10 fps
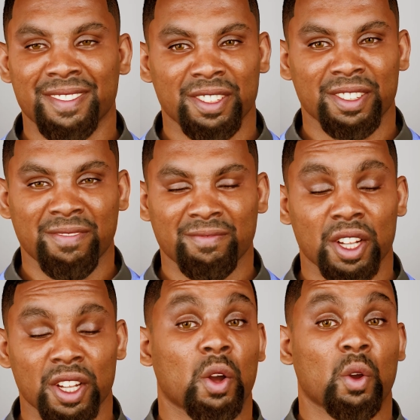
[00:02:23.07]
not
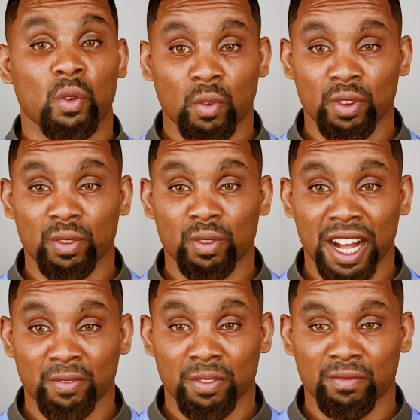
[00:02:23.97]
iPhone on your
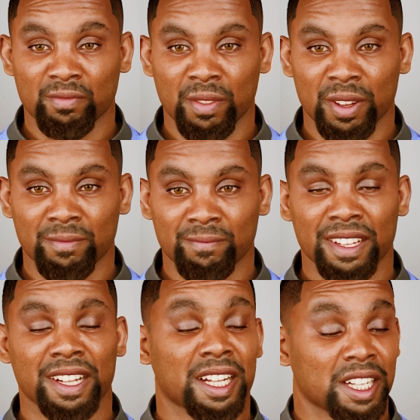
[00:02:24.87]
Android phone
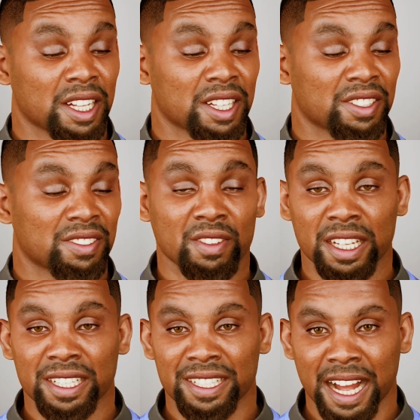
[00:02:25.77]
is
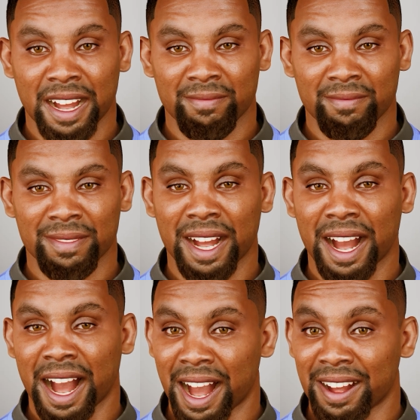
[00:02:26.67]
the same
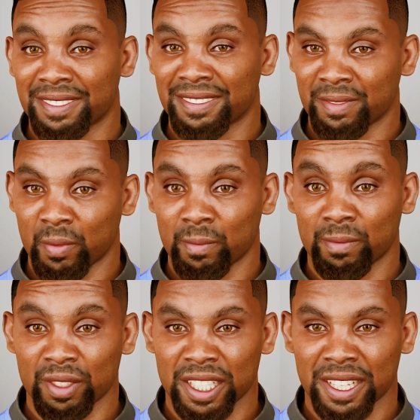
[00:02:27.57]
as the
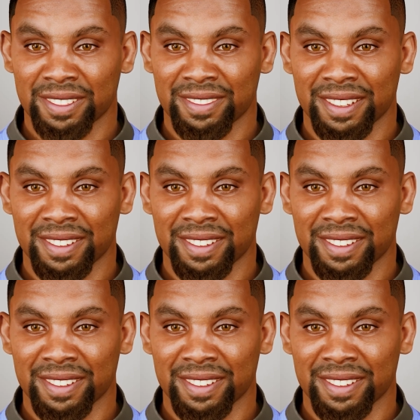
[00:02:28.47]
computer.